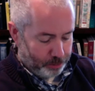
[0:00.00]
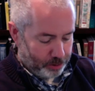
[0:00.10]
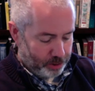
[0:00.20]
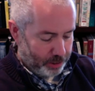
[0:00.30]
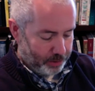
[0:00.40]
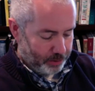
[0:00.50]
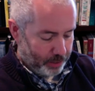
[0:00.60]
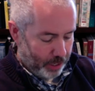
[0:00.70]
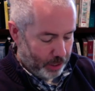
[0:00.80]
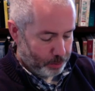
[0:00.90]
for the sake of the
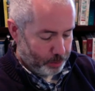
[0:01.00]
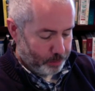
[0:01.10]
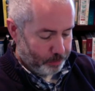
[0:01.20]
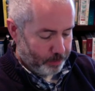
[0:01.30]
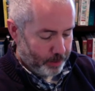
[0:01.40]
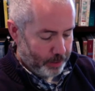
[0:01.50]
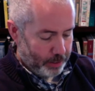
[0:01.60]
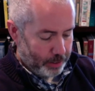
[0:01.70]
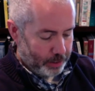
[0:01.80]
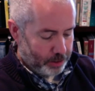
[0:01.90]
gospel,
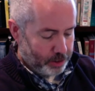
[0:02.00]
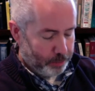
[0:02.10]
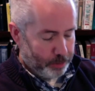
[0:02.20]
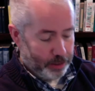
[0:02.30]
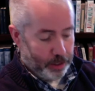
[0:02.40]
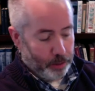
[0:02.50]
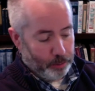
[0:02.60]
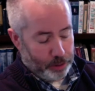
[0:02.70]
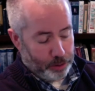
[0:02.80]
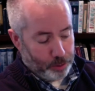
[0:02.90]
it is something that
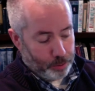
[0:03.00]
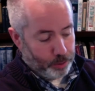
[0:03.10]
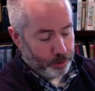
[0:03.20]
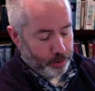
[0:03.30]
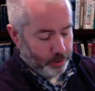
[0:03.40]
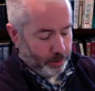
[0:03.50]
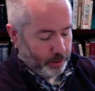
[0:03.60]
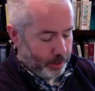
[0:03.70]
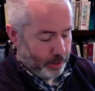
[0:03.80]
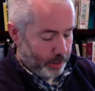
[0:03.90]
we endure
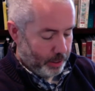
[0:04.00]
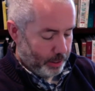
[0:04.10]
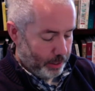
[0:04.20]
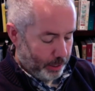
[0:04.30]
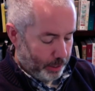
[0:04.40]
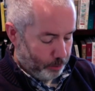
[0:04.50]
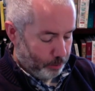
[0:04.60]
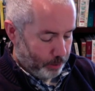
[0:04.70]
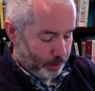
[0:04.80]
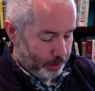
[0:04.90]
uh, and
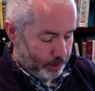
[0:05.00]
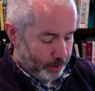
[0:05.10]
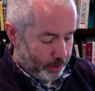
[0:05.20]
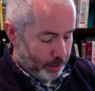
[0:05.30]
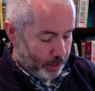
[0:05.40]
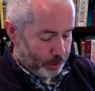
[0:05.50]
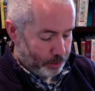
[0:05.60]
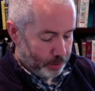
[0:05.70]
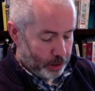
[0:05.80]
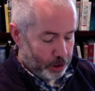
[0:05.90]
we uh, do
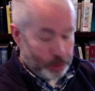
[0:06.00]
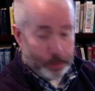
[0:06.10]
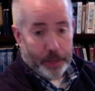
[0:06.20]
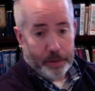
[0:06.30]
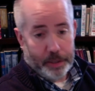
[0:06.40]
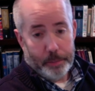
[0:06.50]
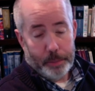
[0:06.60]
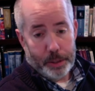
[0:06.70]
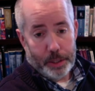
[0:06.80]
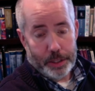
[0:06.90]
not despair in
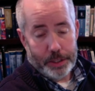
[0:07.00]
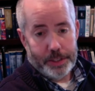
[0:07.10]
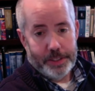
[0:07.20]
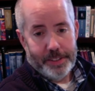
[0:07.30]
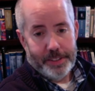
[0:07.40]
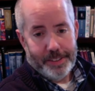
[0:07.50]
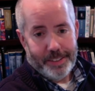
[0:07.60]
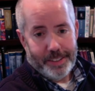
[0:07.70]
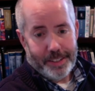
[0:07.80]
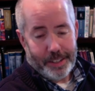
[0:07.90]
because
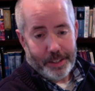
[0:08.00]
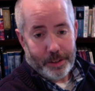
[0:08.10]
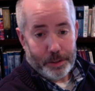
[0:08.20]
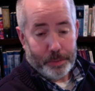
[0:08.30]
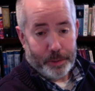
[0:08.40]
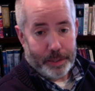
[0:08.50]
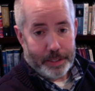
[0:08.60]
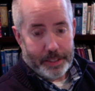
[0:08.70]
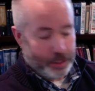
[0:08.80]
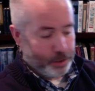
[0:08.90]
uh, ultimately
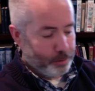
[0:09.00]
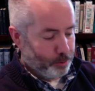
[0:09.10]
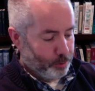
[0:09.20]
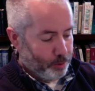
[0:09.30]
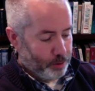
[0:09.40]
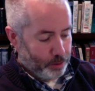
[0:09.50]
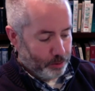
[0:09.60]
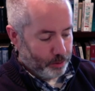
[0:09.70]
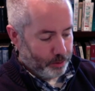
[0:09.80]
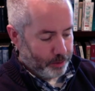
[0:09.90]
it's for the
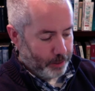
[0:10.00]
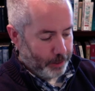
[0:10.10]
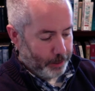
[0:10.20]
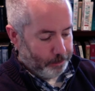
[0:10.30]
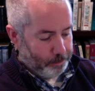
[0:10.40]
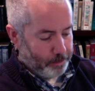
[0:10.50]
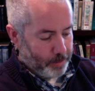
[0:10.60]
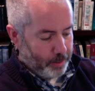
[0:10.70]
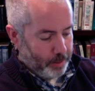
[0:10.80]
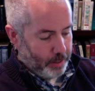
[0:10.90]
glory of God.
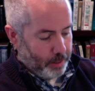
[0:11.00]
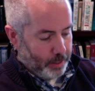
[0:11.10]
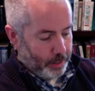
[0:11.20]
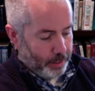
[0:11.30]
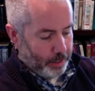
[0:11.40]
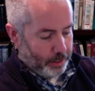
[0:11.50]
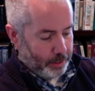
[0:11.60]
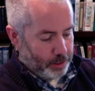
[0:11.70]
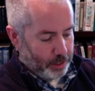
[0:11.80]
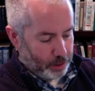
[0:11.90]
Uh, and
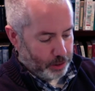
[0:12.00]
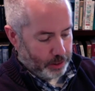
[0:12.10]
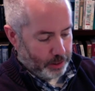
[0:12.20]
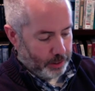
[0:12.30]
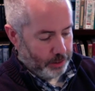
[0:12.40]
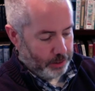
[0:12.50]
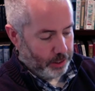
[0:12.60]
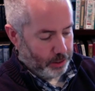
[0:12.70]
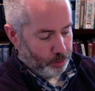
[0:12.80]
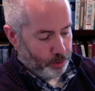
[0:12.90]
these things, he
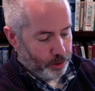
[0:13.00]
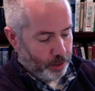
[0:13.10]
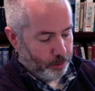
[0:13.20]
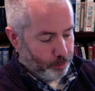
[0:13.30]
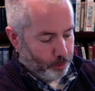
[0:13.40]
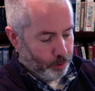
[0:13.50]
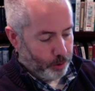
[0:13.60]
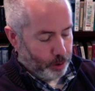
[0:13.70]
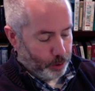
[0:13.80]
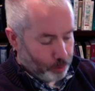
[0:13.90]
says, were done for
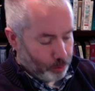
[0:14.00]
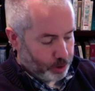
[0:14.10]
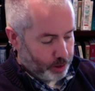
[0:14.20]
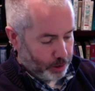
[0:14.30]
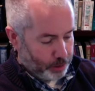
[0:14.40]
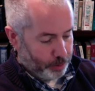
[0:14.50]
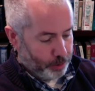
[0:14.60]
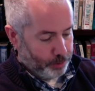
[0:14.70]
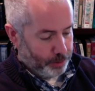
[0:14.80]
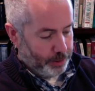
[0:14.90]
your sakes,
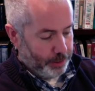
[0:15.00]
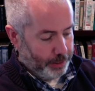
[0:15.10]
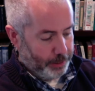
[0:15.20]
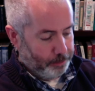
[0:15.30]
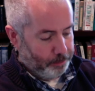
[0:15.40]
verse 15.